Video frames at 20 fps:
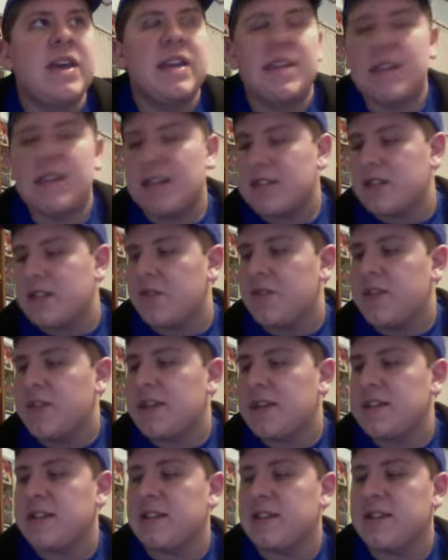yes,
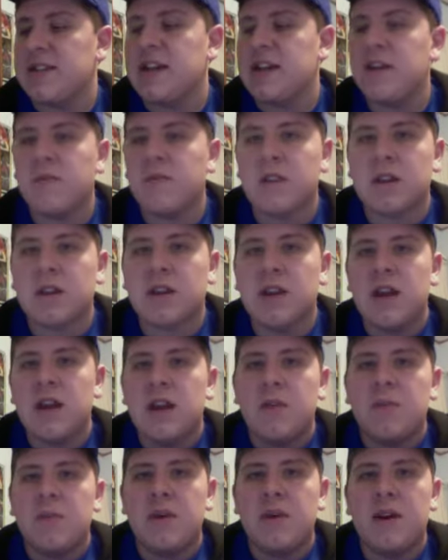everything's on the network,
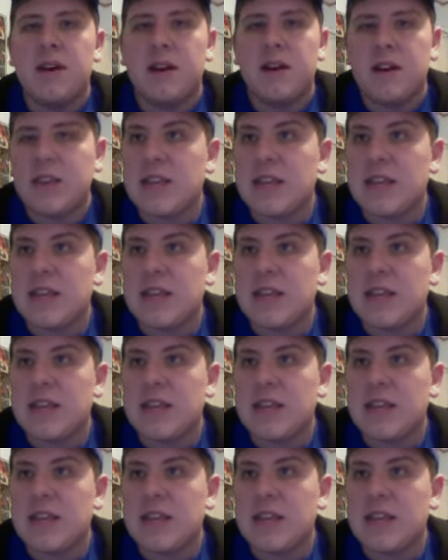but